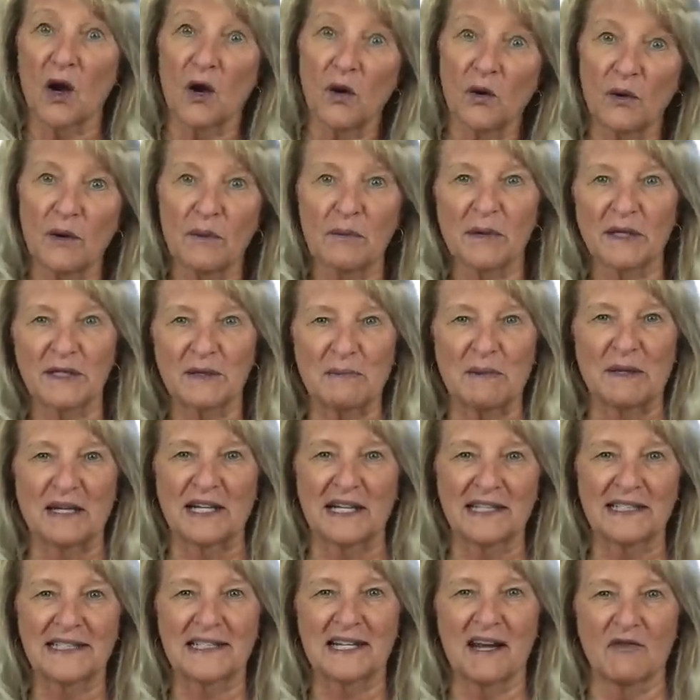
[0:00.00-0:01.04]
Oh, it must be
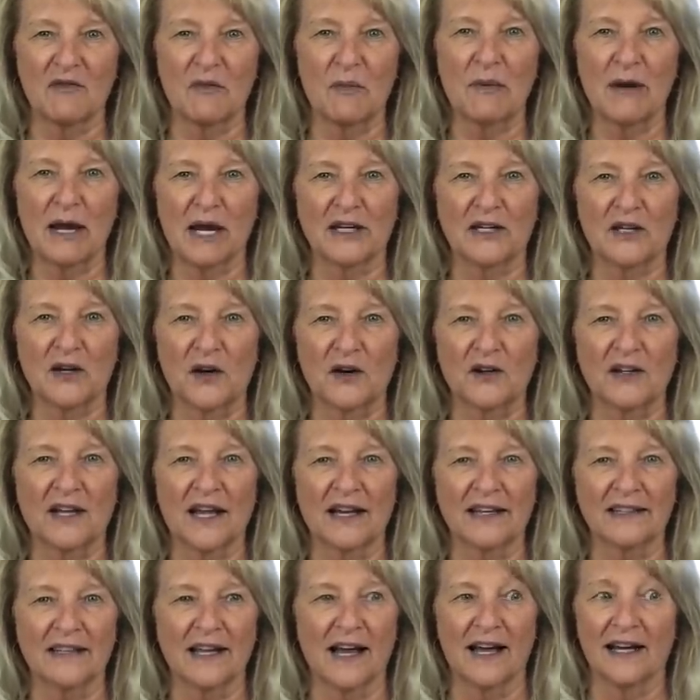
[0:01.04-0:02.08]
nice to have a backyard
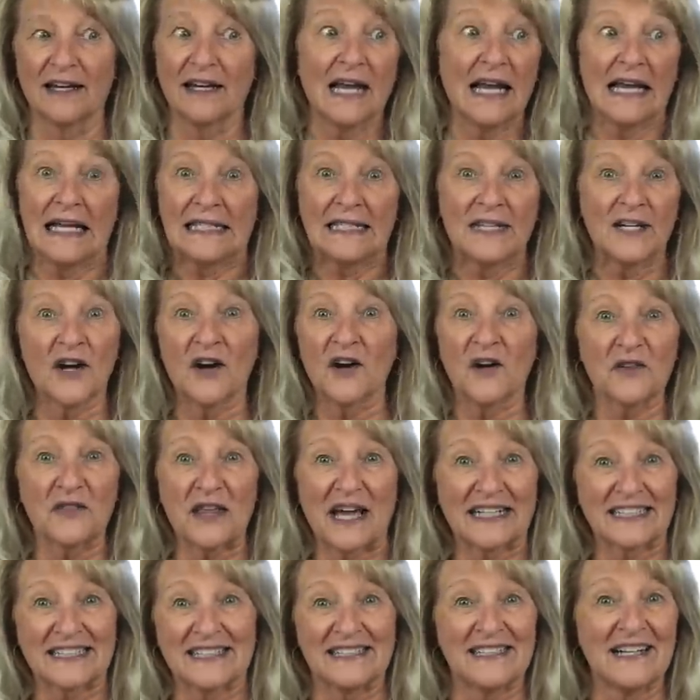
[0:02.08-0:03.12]
like that. No,
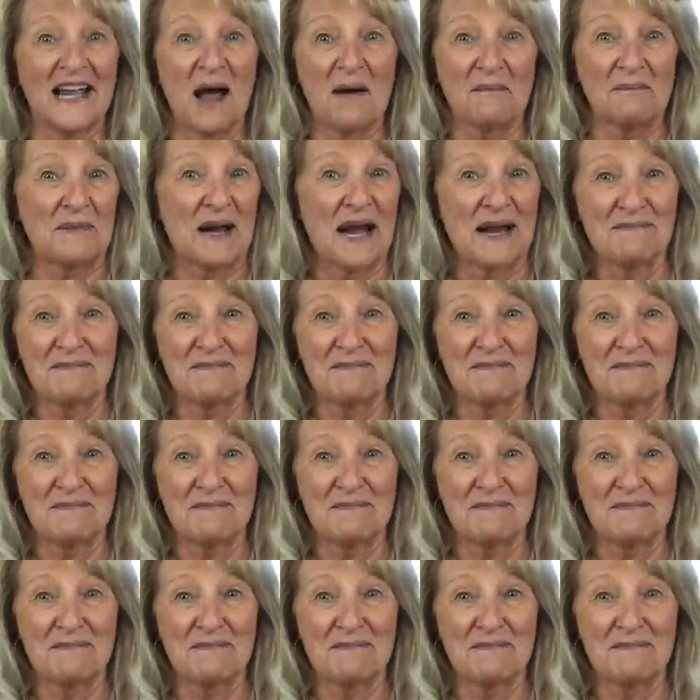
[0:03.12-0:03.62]
that's not my